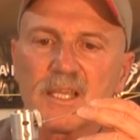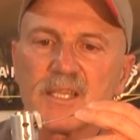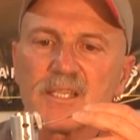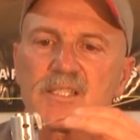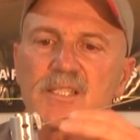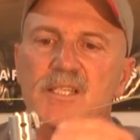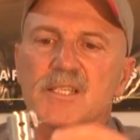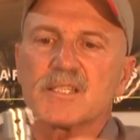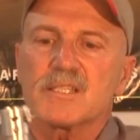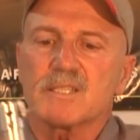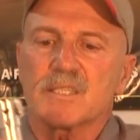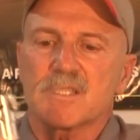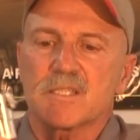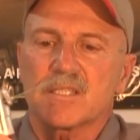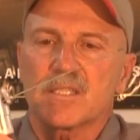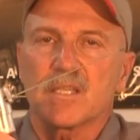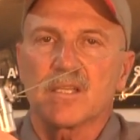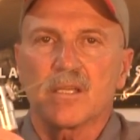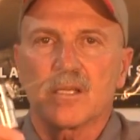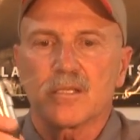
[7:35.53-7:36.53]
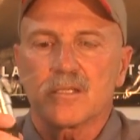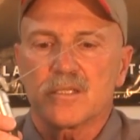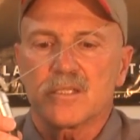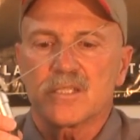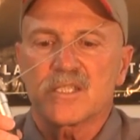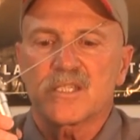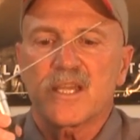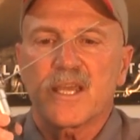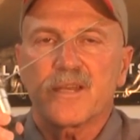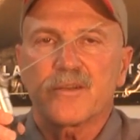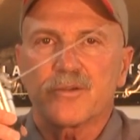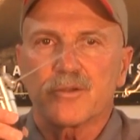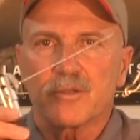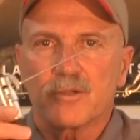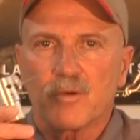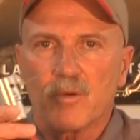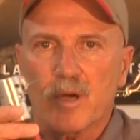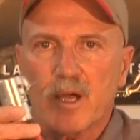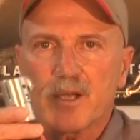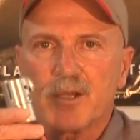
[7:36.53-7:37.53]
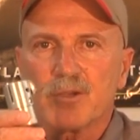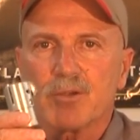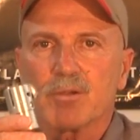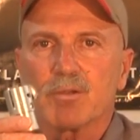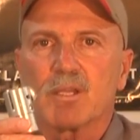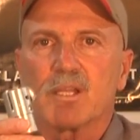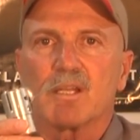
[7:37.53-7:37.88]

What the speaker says: case this is the standard grinder